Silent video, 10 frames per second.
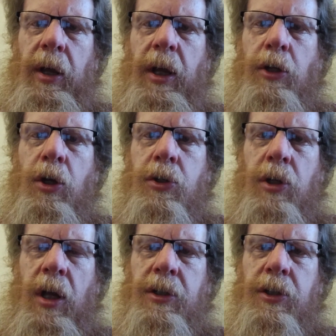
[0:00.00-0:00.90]
It
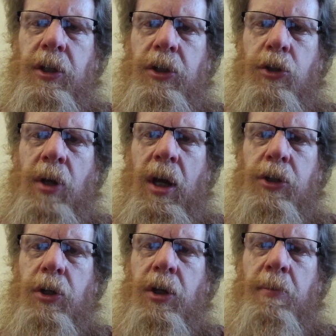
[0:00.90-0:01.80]
neutralizes as it
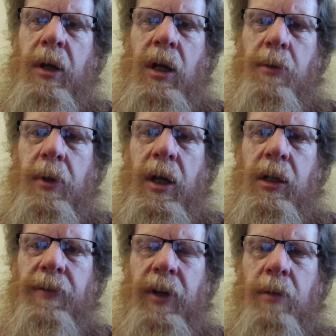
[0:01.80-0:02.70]
dries, so you may not
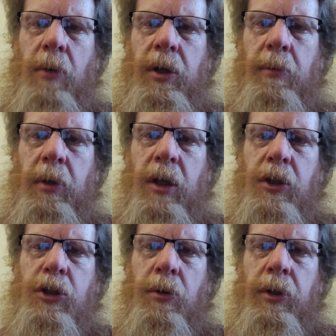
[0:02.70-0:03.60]
reactivate ammonia because
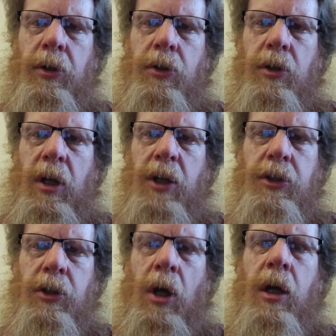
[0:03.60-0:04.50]
it's already neutralized
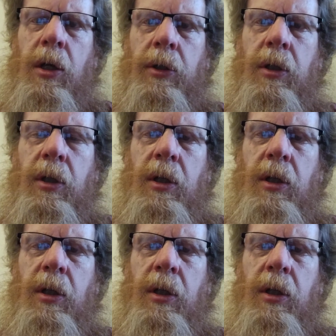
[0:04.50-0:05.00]
and gone.